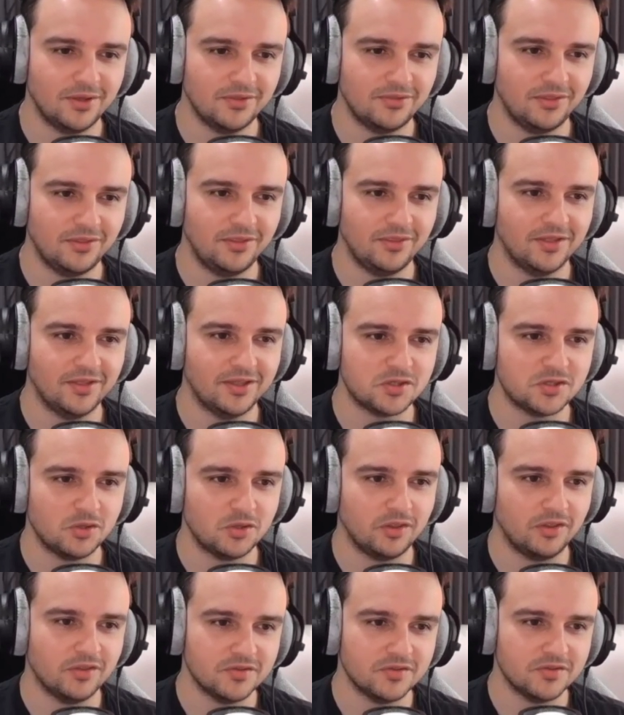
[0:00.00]
I think that's the
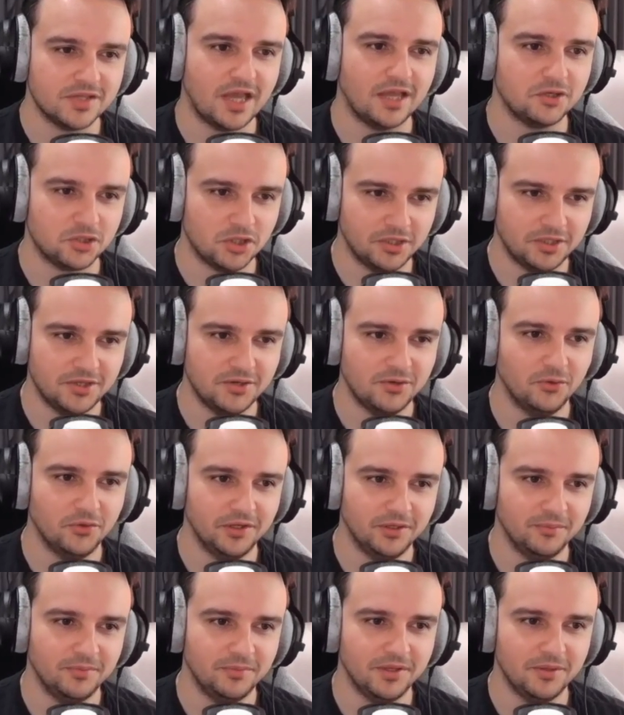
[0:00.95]
thing that's actually
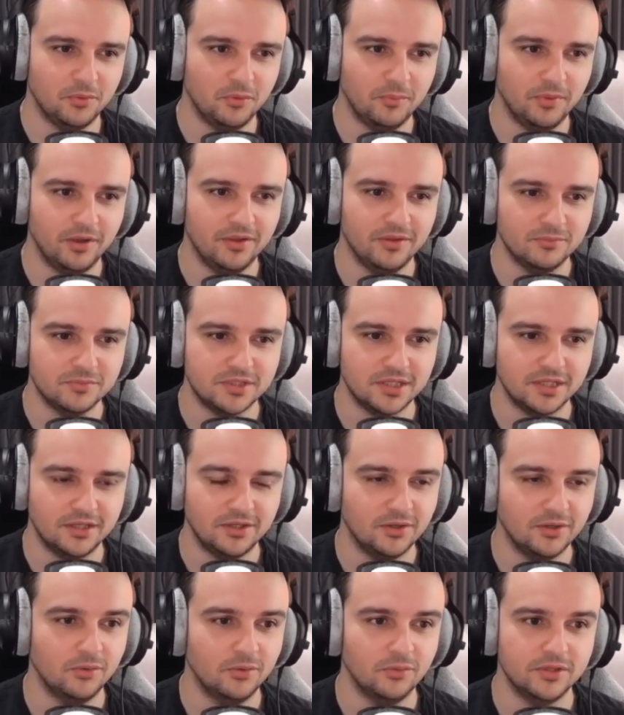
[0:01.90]
annoying people by them saying,
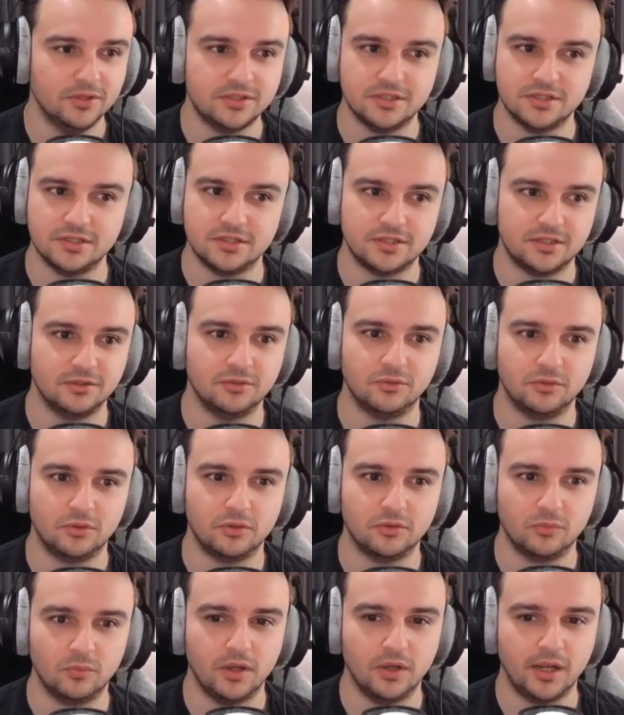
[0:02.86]
oh, this is still a
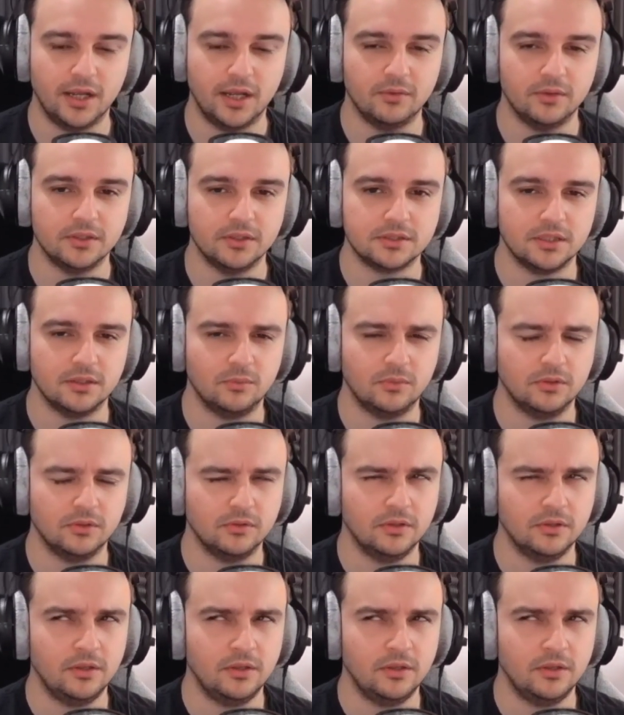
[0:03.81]
good way out. It's like, well,